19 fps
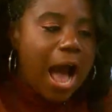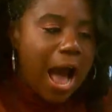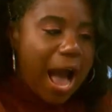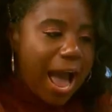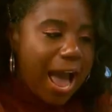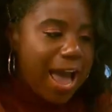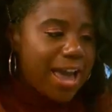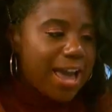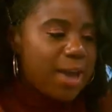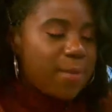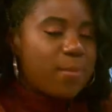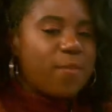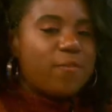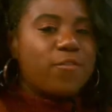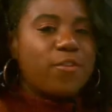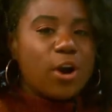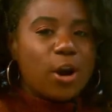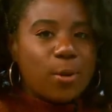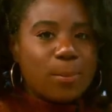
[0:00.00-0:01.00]
I am
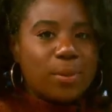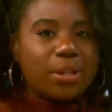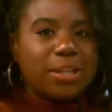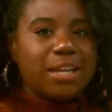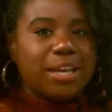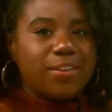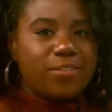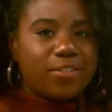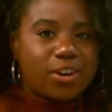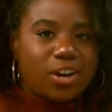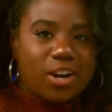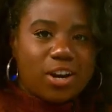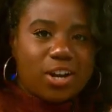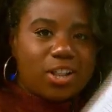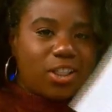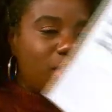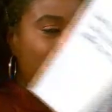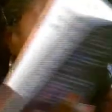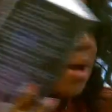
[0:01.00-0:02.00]
a firm
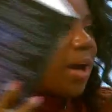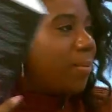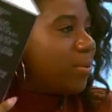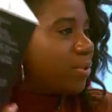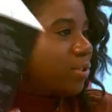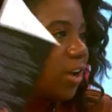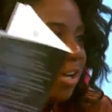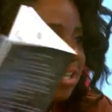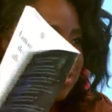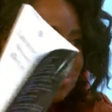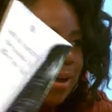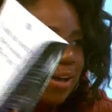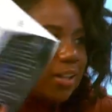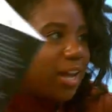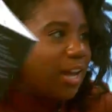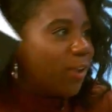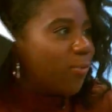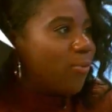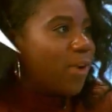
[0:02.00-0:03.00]
believer. The Bible talks
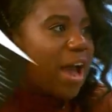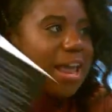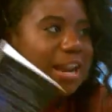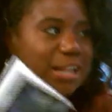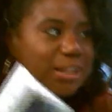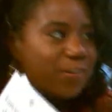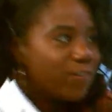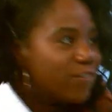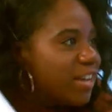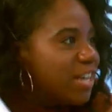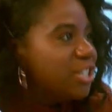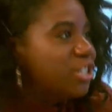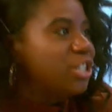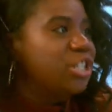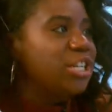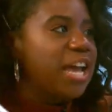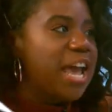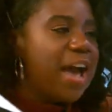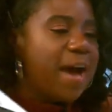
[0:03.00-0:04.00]
about like writing the
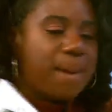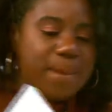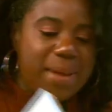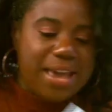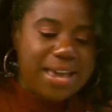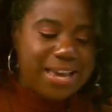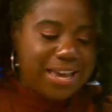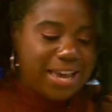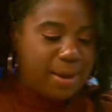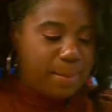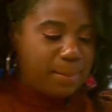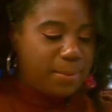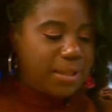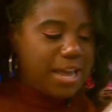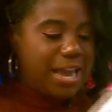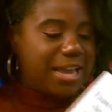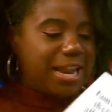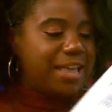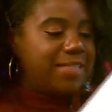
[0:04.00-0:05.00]
vision down, making it
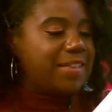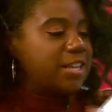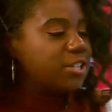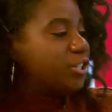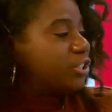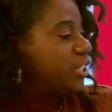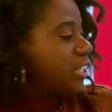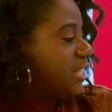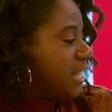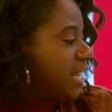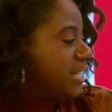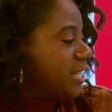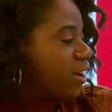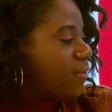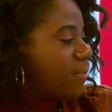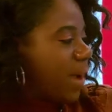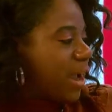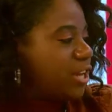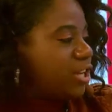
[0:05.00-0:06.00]
plain. And these are just things
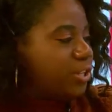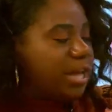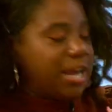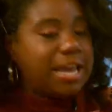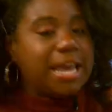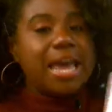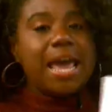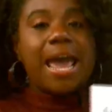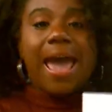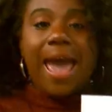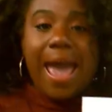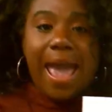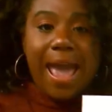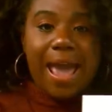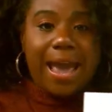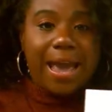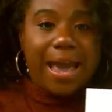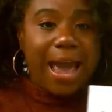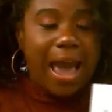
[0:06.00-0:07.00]
that remind you, like,
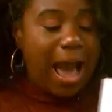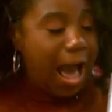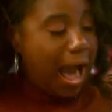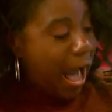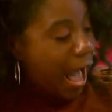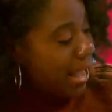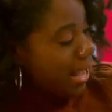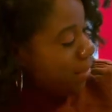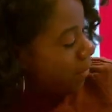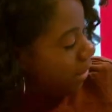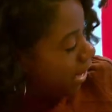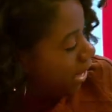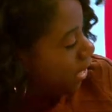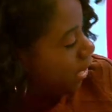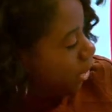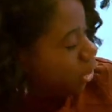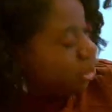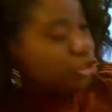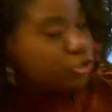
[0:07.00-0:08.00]
hey, I am
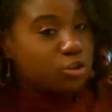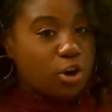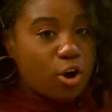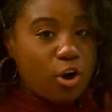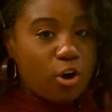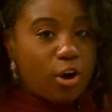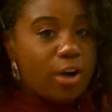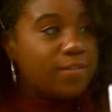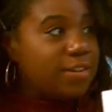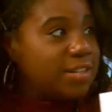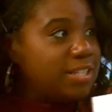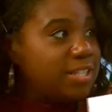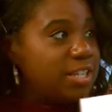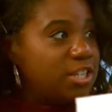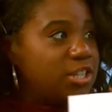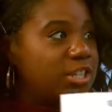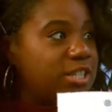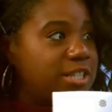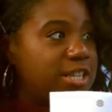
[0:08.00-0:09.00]
in control of
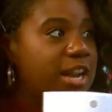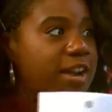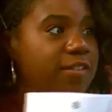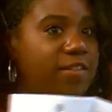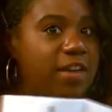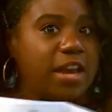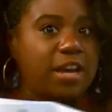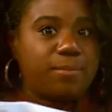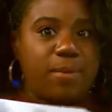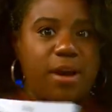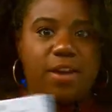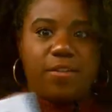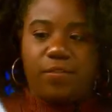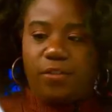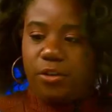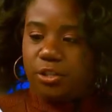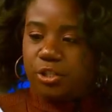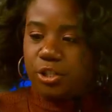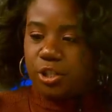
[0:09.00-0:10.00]
decisions that affect my
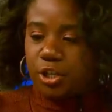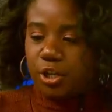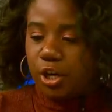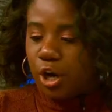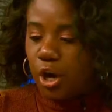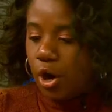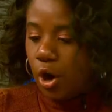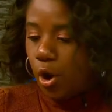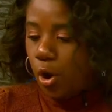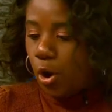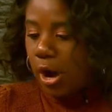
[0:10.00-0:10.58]
future. Yep.